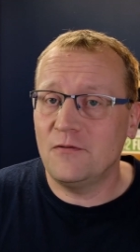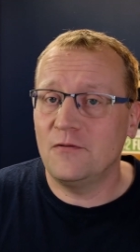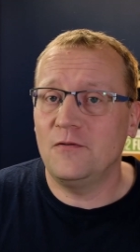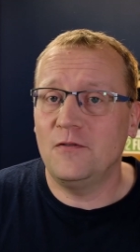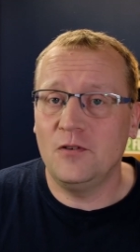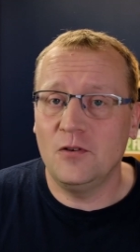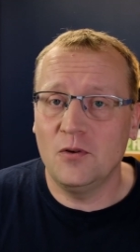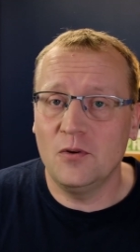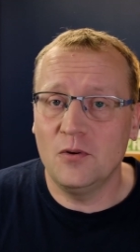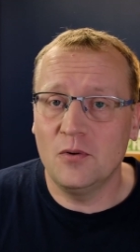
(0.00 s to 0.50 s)

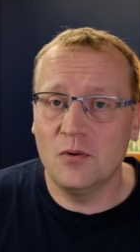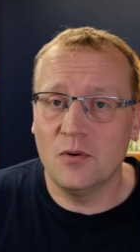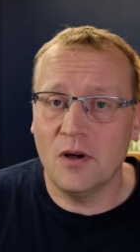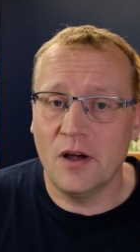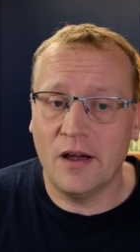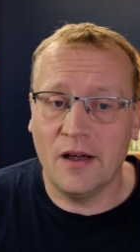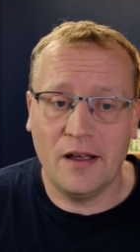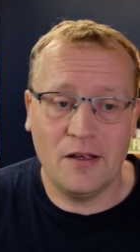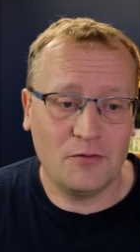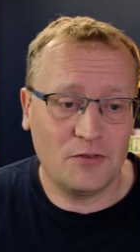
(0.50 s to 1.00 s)
you,
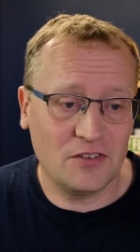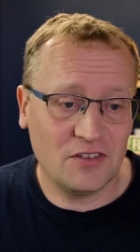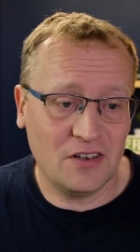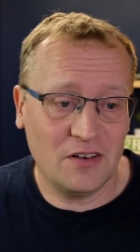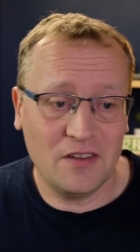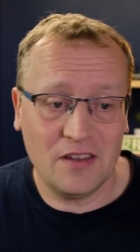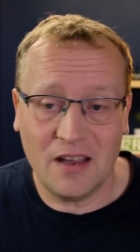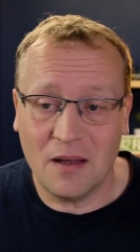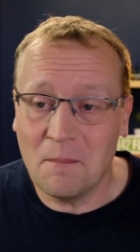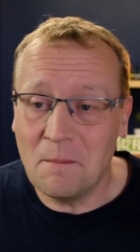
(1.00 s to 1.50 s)
uh, if there's
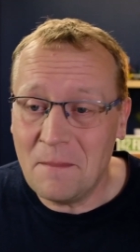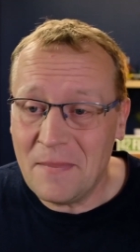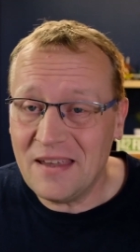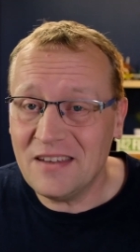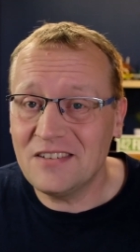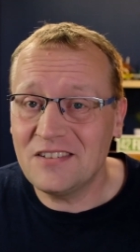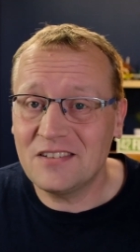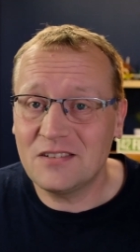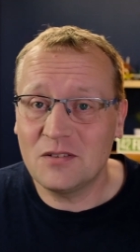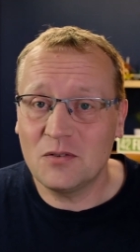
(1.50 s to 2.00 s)
anything I
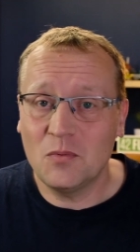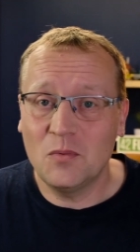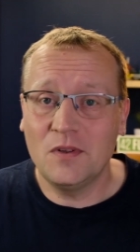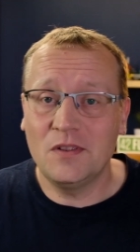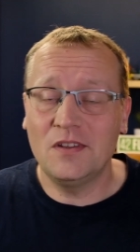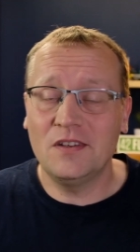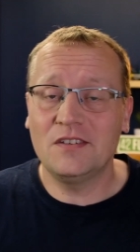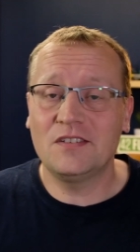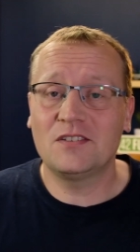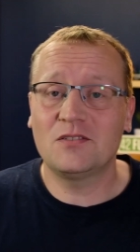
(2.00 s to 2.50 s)
missed with
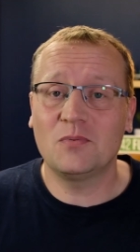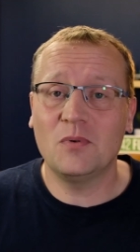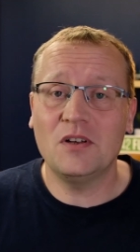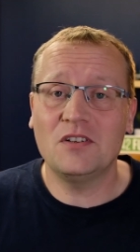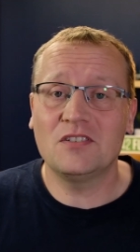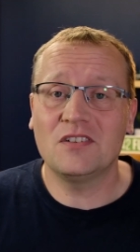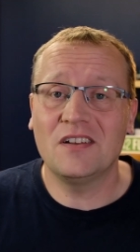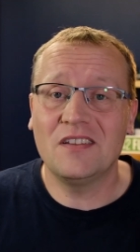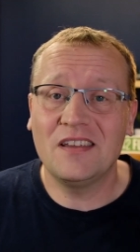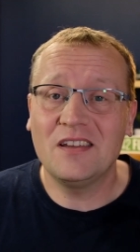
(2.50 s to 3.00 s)
this switch,
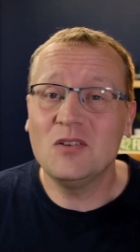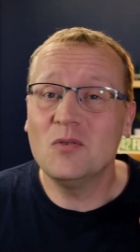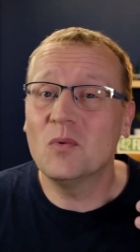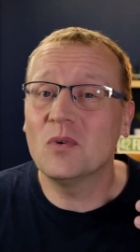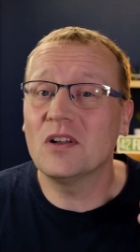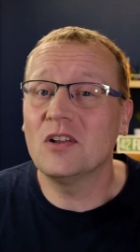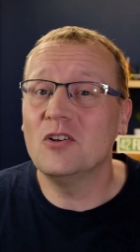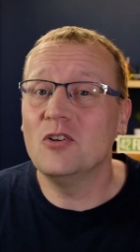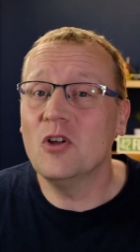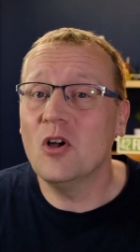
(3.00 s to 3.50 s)
anything you want
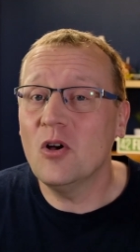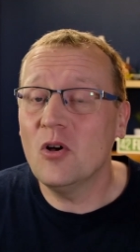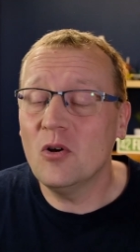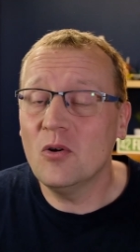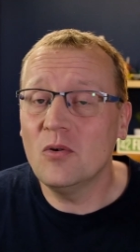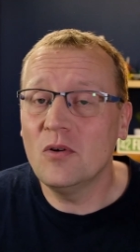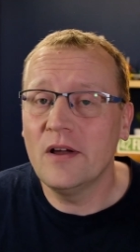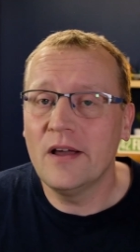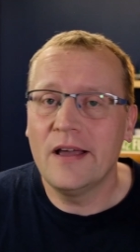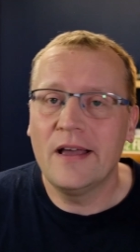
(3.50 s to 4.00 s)
to
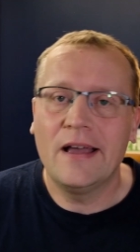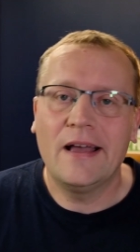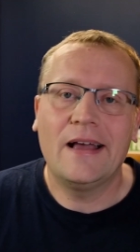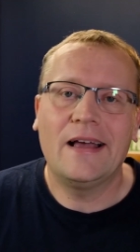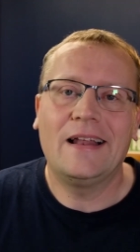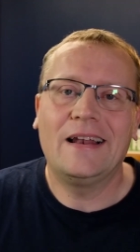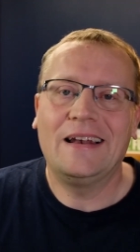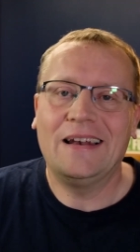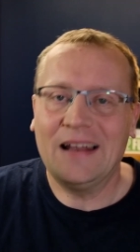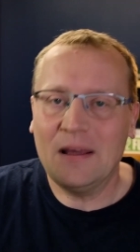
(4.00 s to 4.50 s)
know,
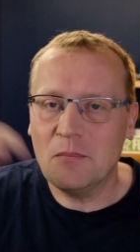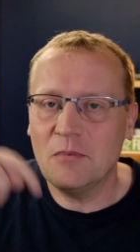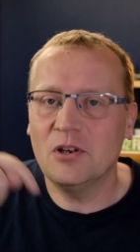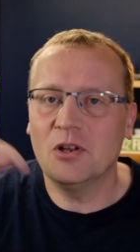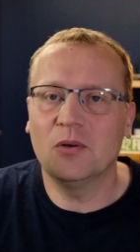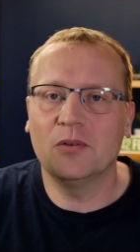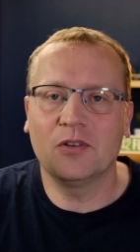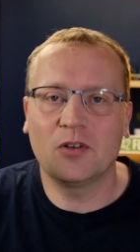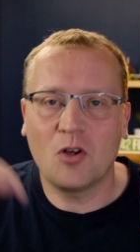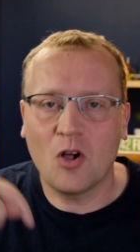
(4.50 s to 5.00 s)
let me know
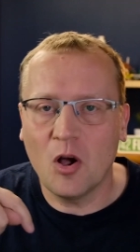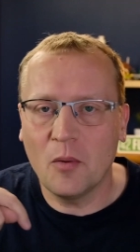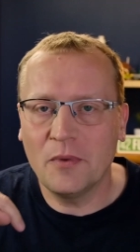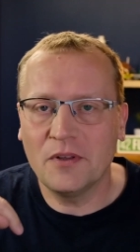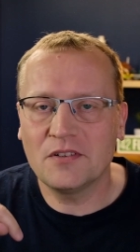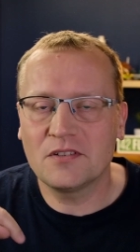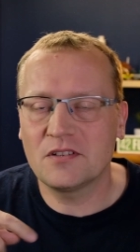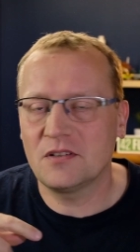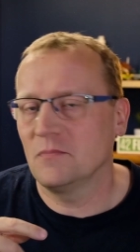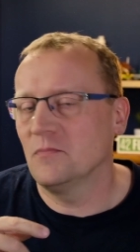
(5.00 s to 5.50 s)
in the
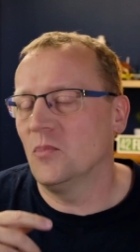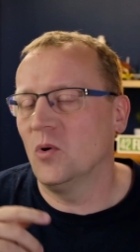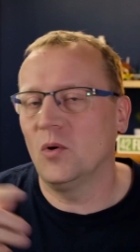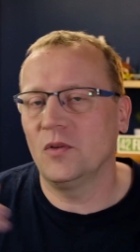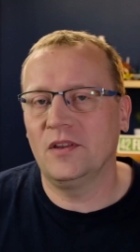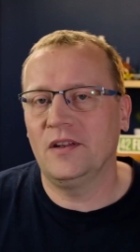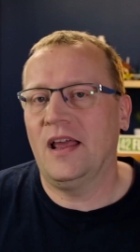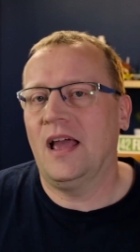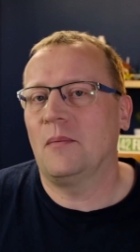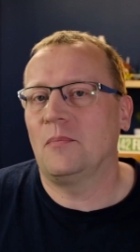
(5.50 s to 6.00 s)
comments. More than
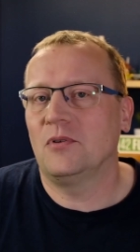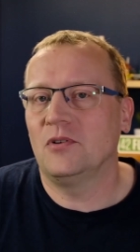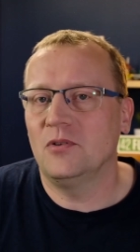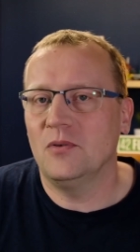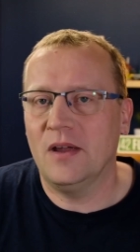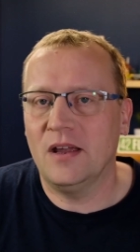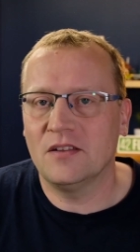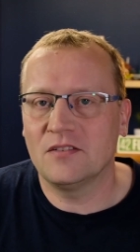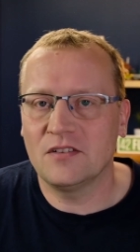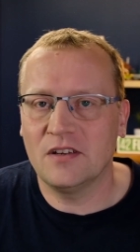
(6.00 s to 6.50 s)
happy to
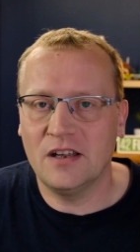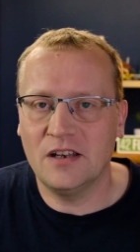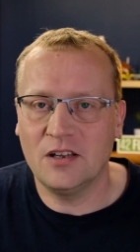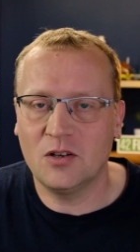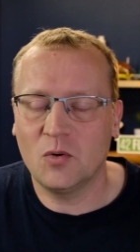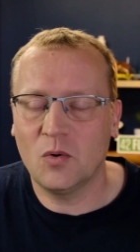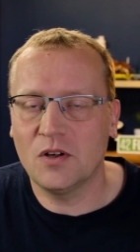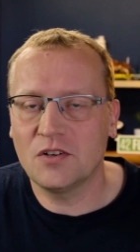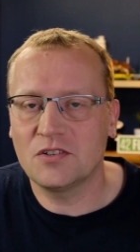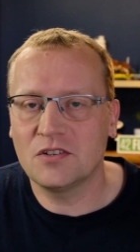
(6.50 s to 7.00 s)
answer any
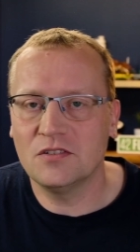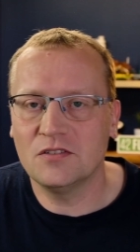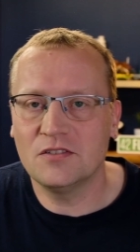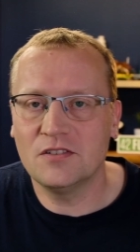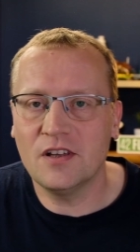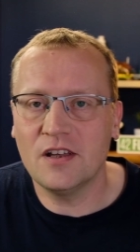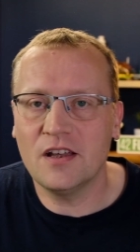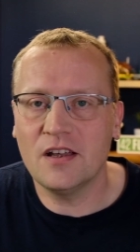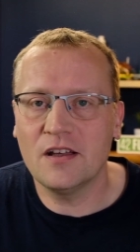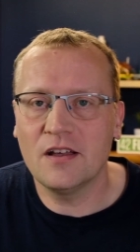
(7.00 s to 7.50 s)
questions
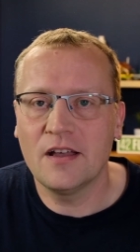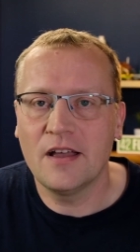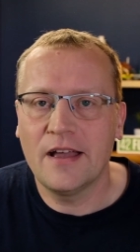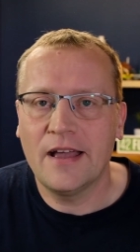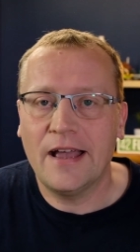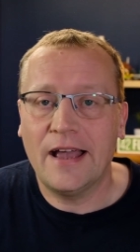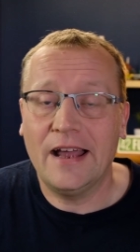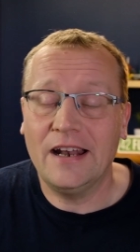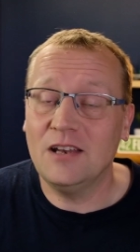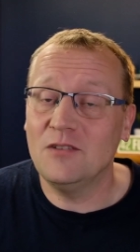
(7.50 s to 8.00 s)
there.
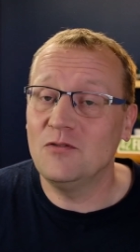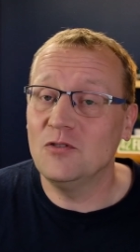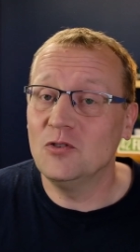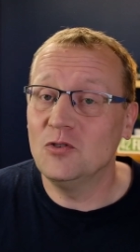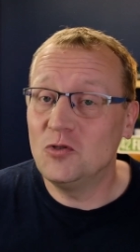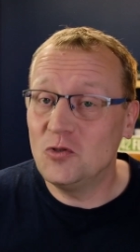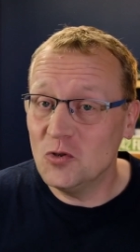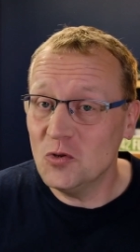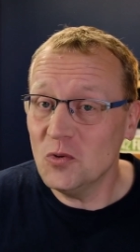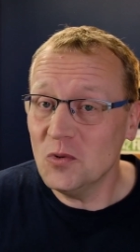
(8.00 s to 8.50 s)
And if you
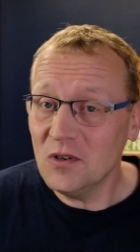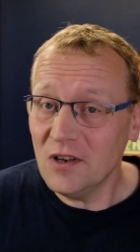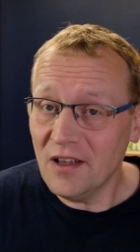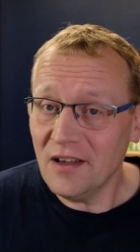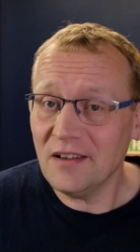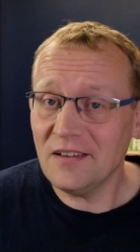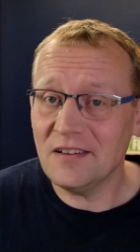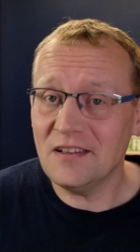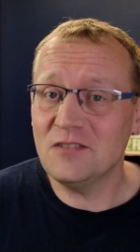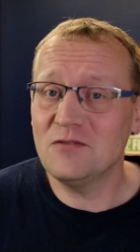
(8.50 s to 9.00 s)
do
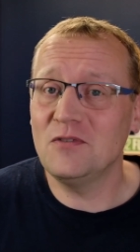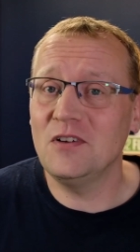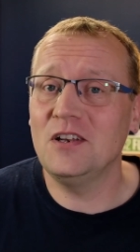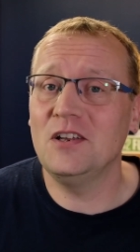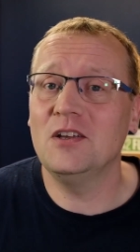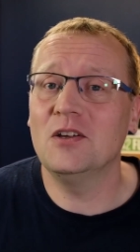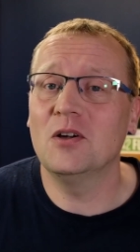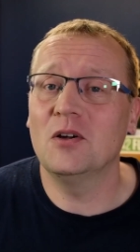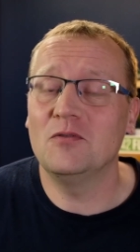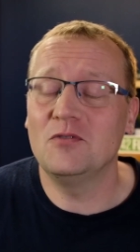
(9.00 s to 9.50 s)
like this
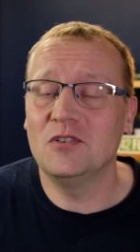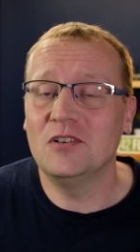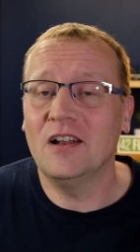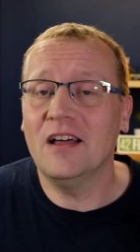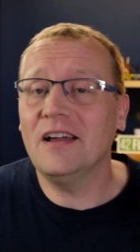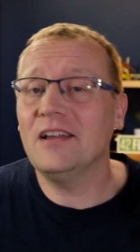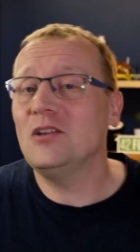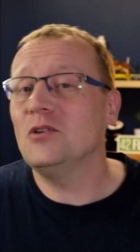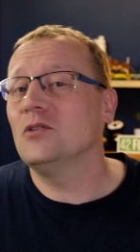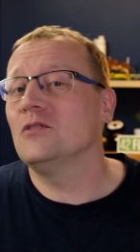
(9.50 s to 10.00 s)
video, if you
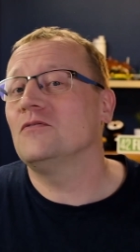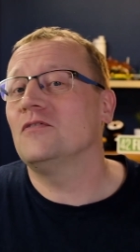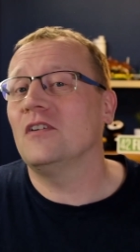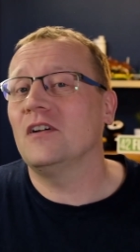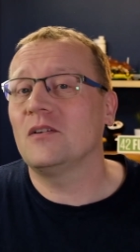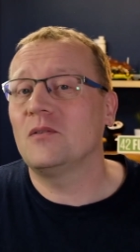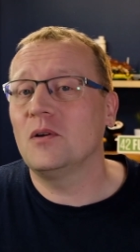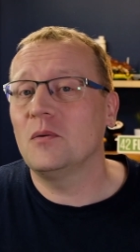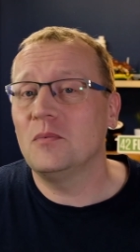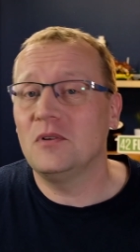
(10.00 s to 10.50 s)
like UniFi
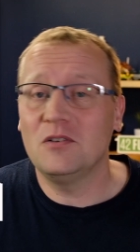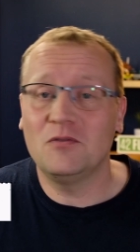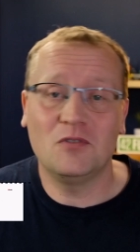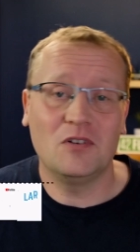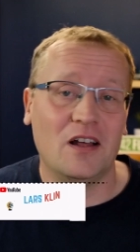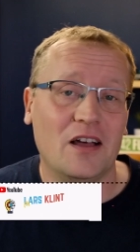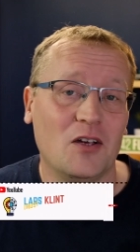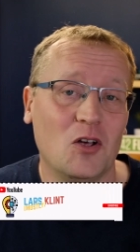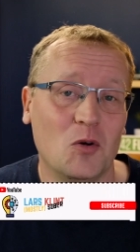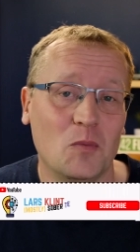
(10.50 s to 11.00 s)
equipment, if you
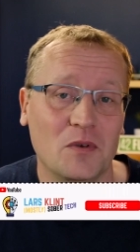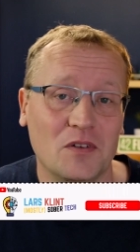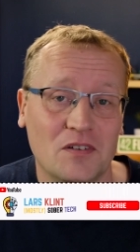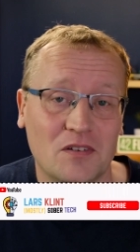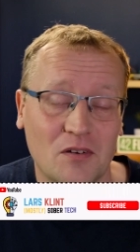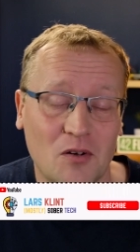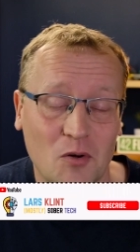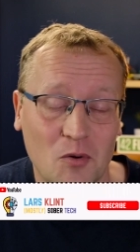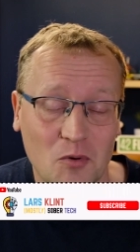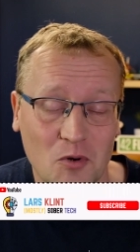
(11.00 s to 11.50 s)
like home
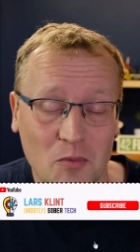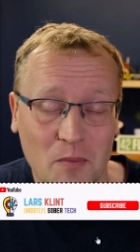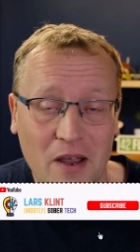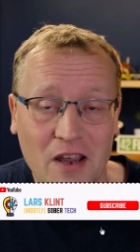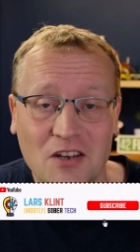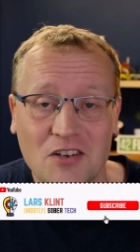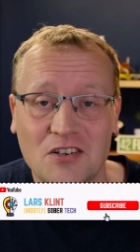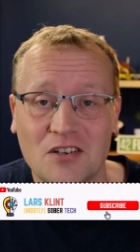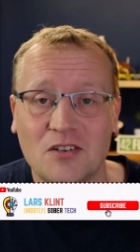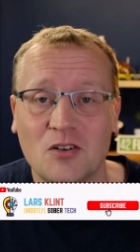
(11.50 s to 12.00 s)

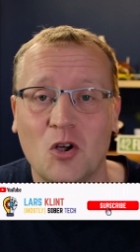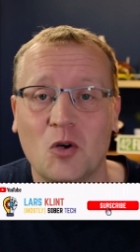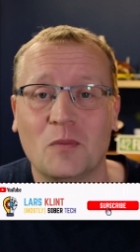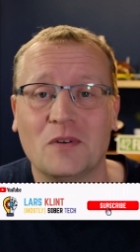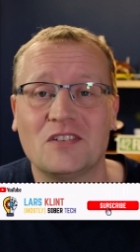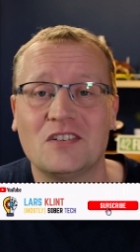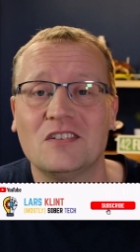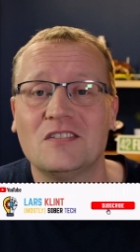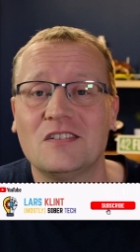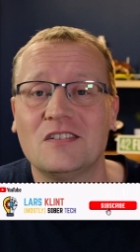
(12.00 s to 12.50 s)
automation, home
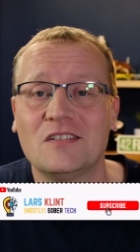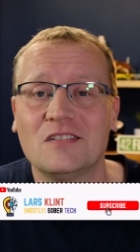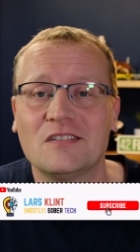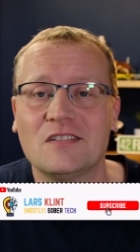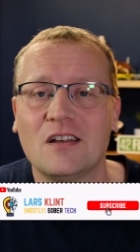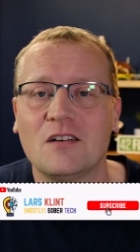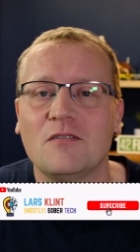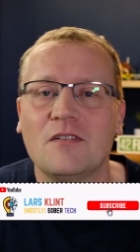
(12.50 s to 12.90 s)
assistant stuff,